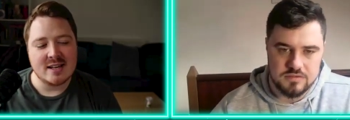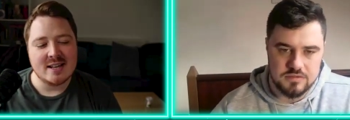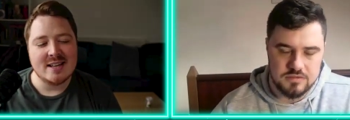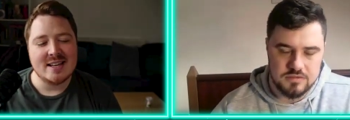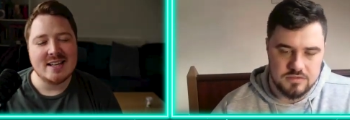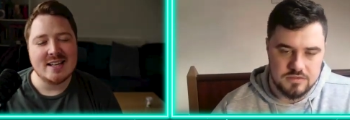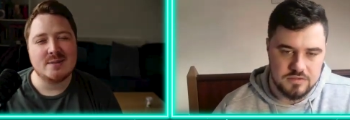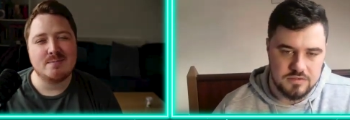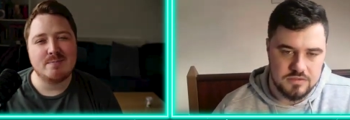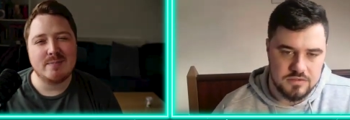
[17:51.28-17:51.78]

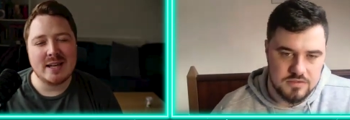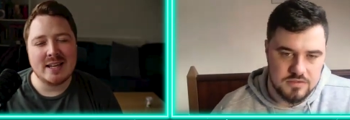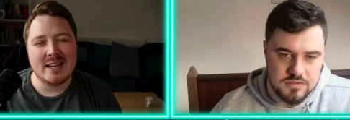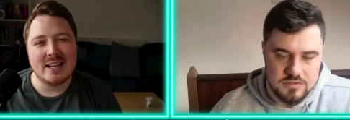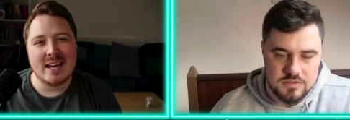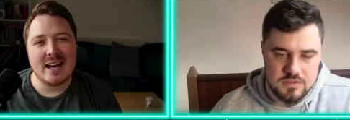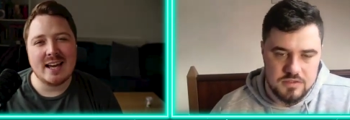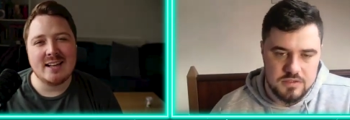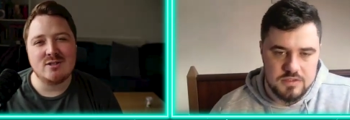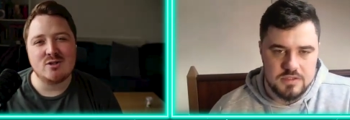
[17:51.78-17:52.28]
Speaker 1: it's been
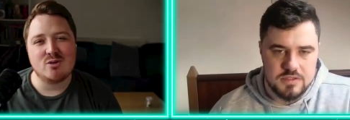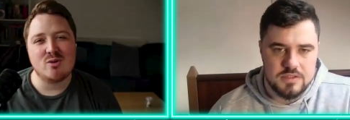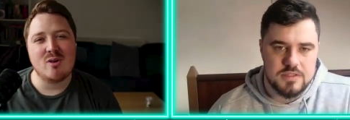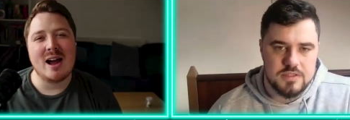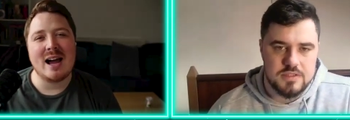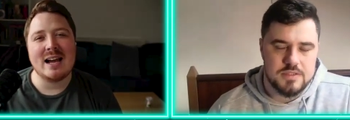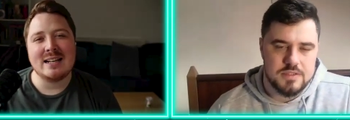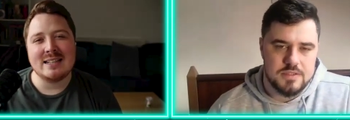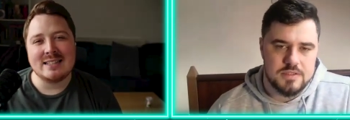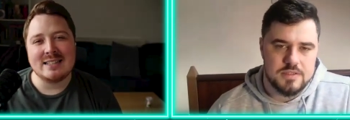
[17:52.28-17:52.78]
getting
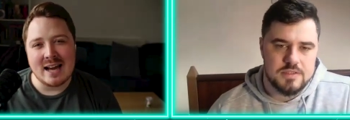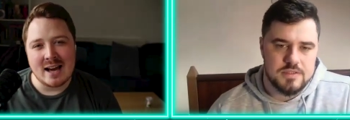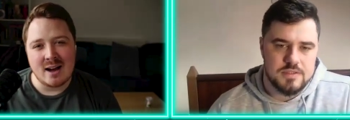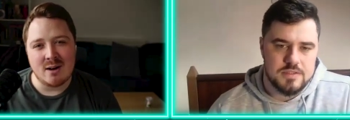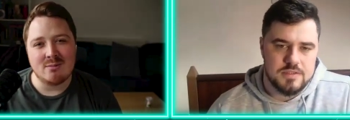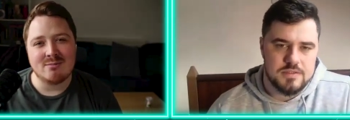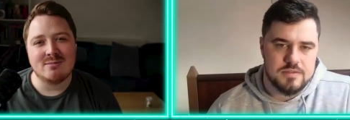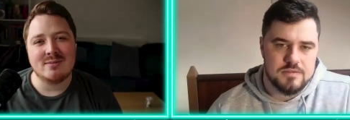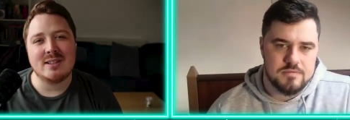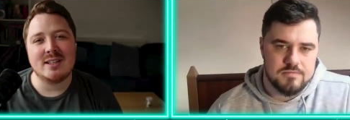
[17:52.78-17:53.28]
dragged
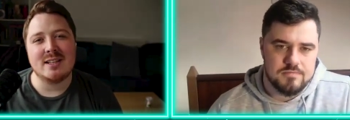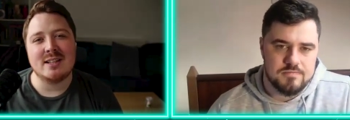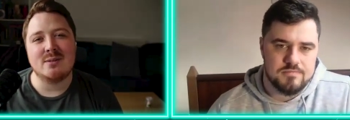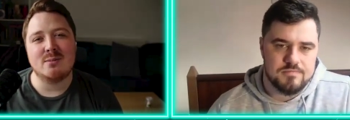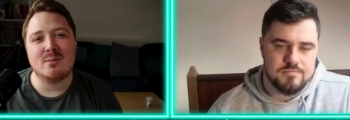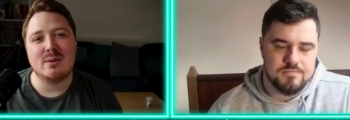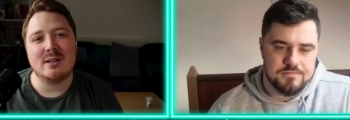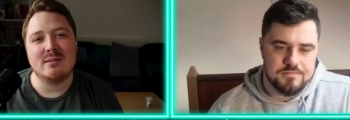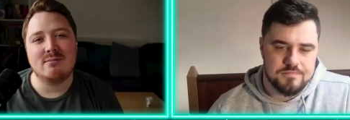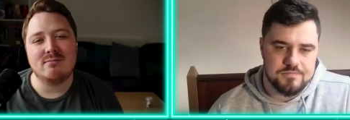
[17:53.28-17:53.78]
down, and
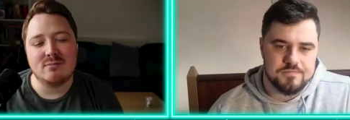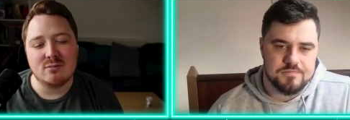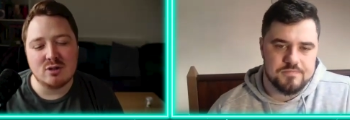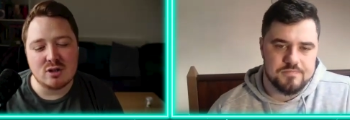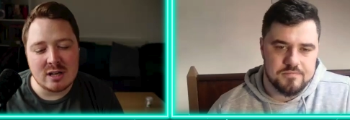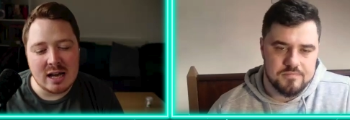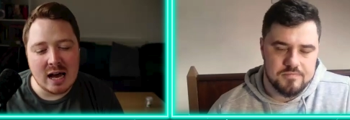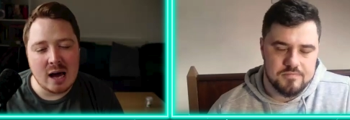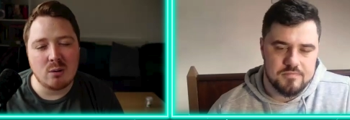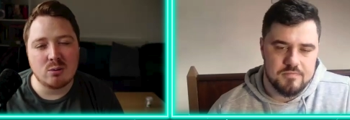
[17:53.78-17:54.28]
we're
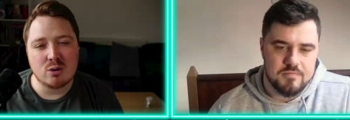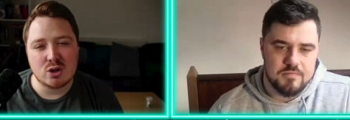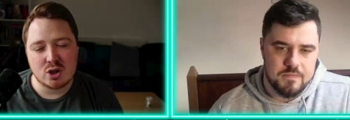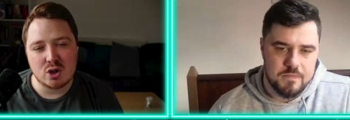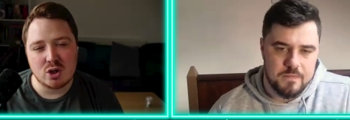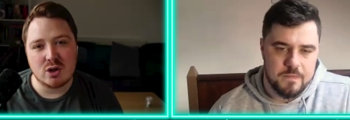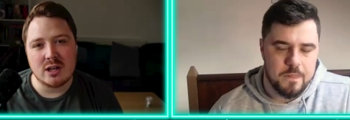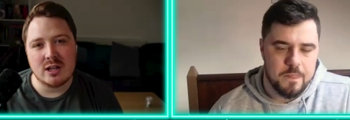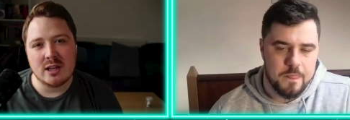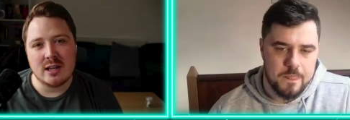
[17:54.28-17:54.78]
now
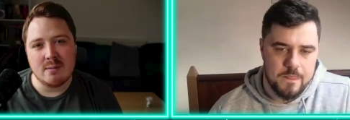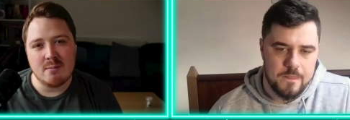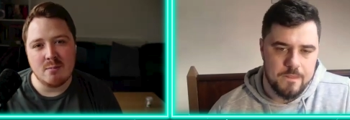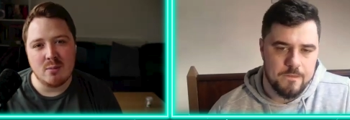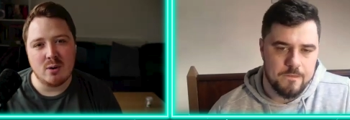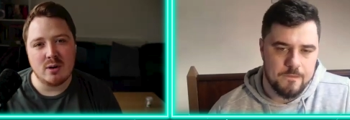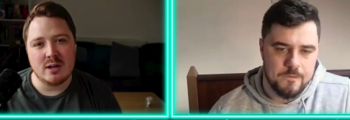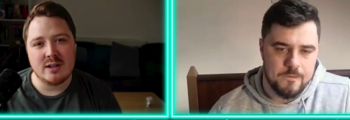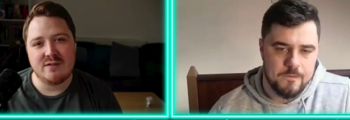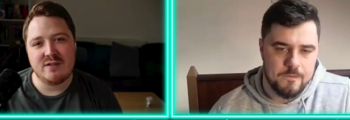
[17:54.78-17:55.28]
stuck in
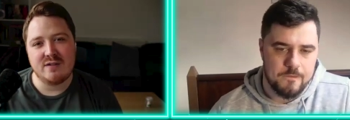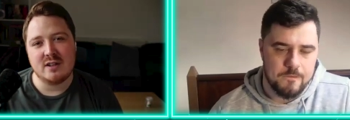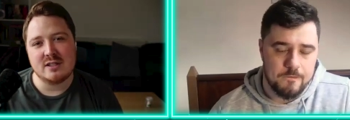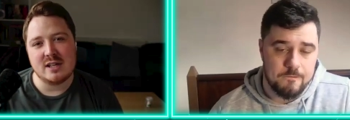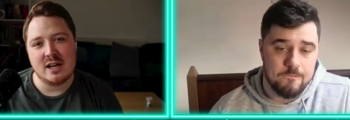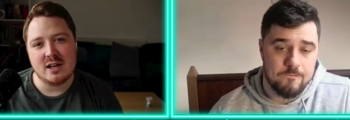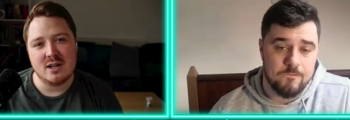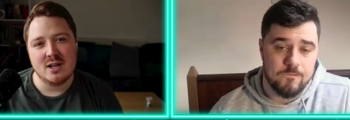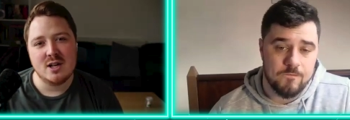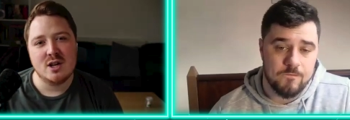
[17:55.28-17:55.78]
limbo. And it feels
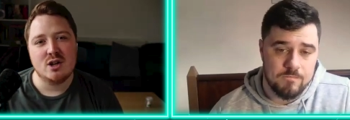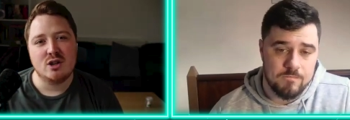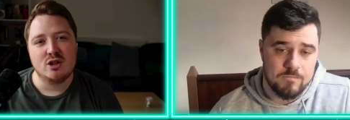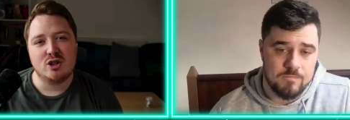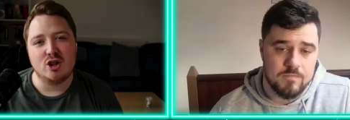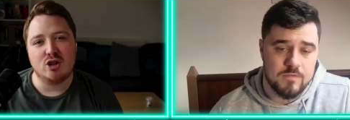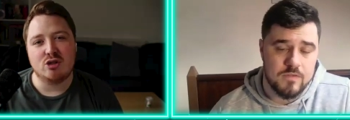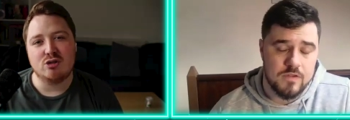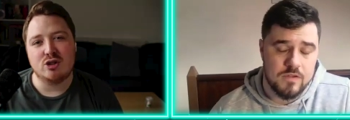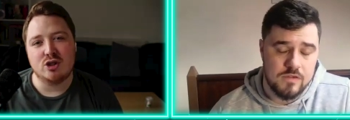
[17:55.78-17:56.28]
like
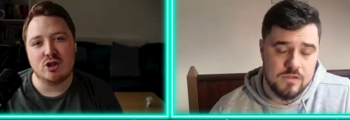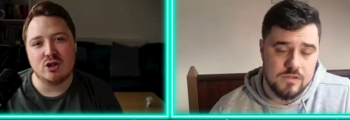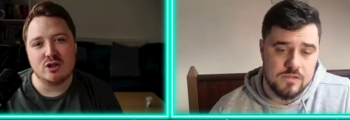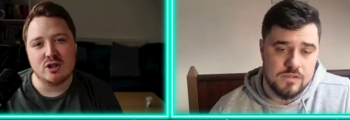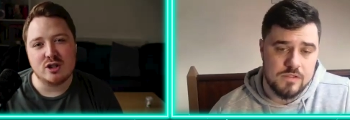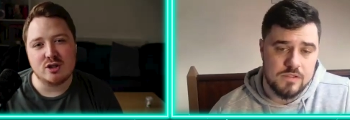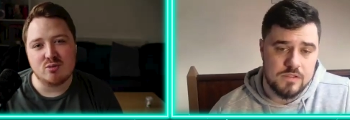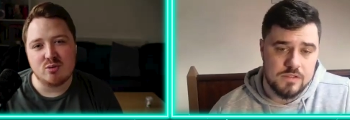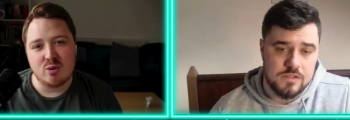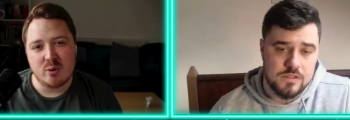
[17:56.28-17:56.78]
Jon Jones
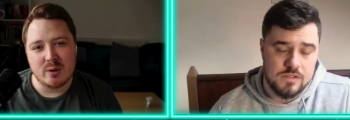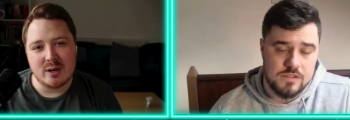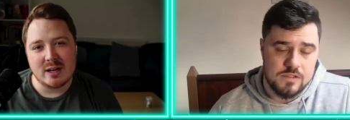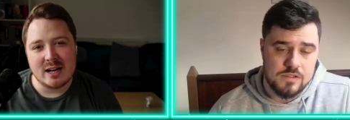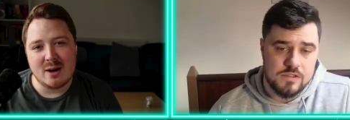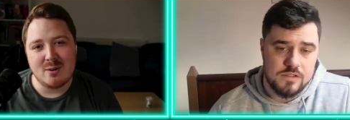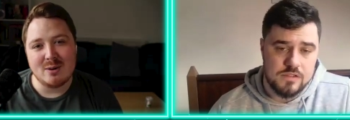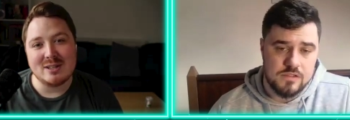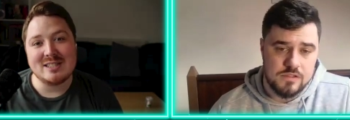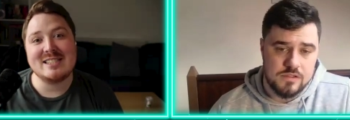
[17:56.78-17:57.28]
is ruining
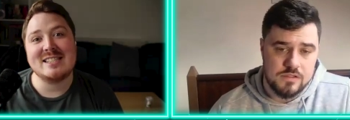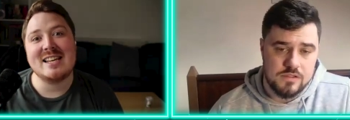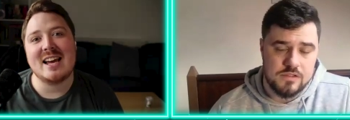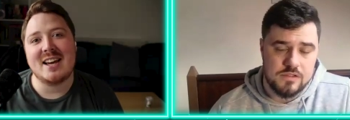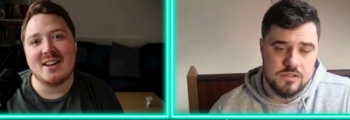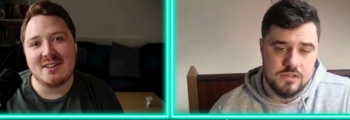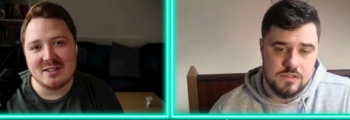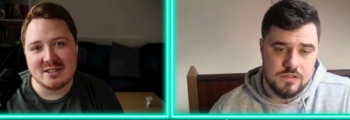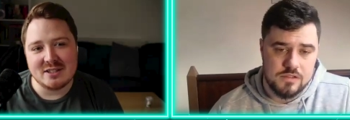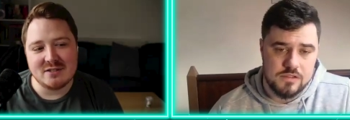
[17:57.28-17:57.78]
our
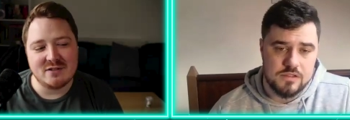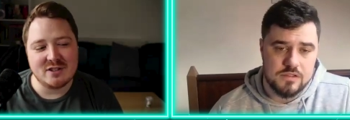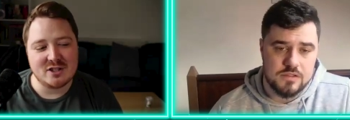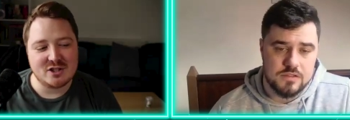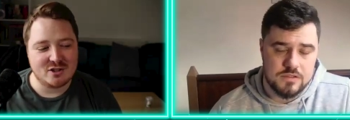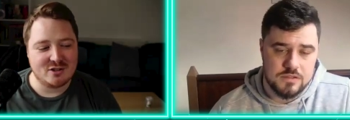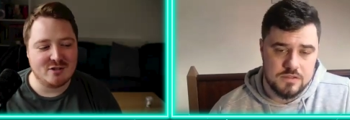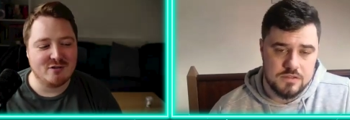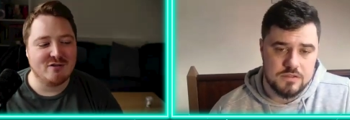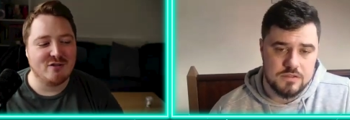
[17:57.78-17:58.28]
second
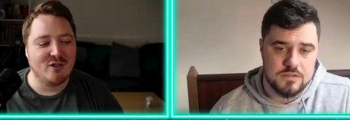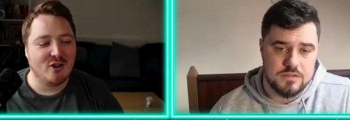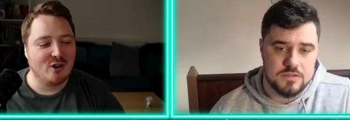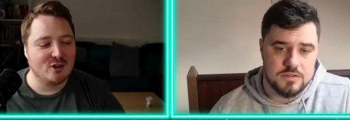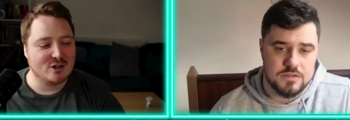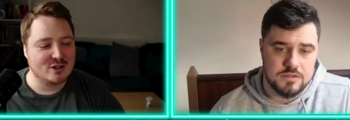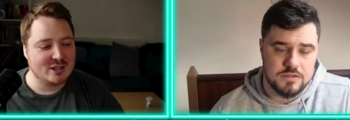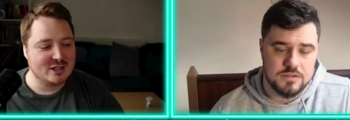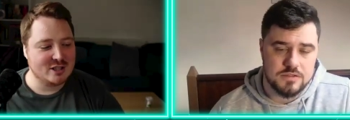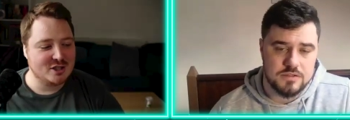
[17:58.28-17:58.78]
division.
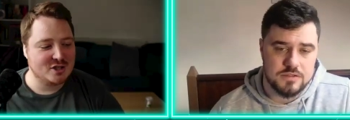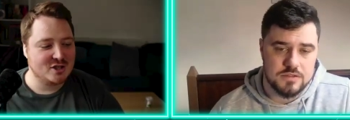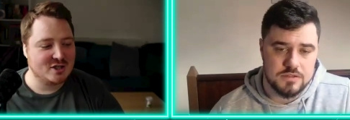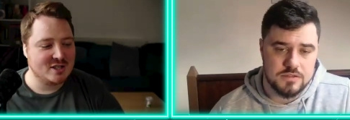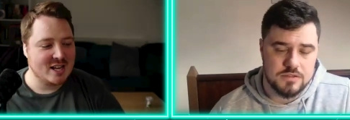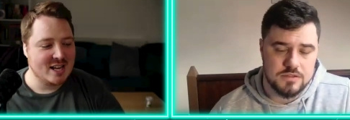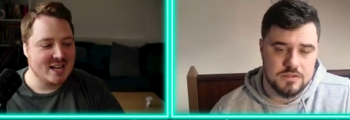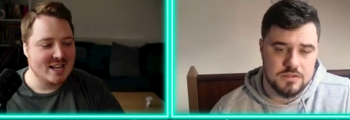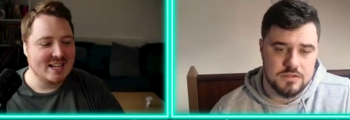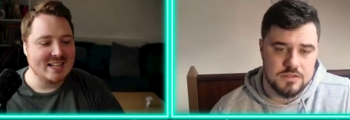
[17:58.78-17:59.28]
Unfortunately, he's just
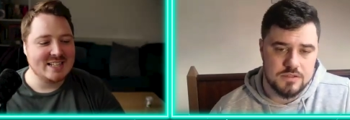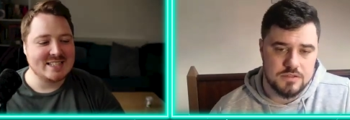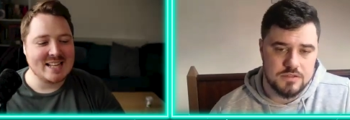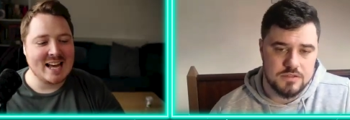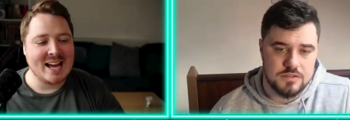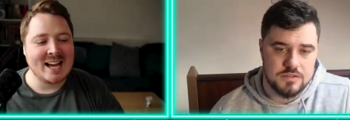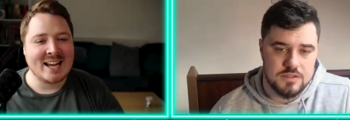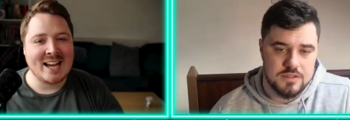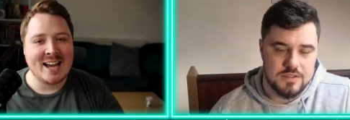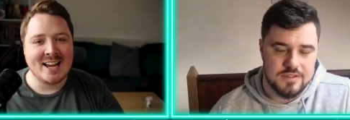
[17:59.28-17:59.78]
he's
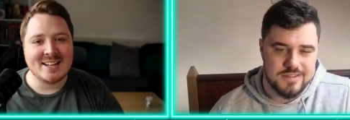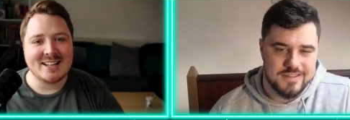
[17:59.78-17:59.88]
that kind